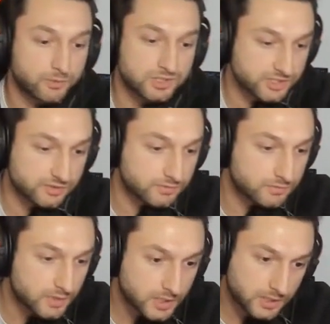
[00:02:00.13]
wasn't,
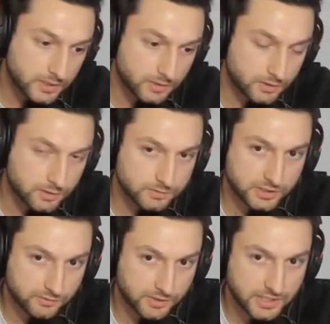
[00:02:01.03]

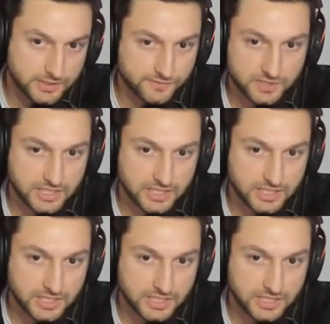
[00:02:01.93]
the greatest for the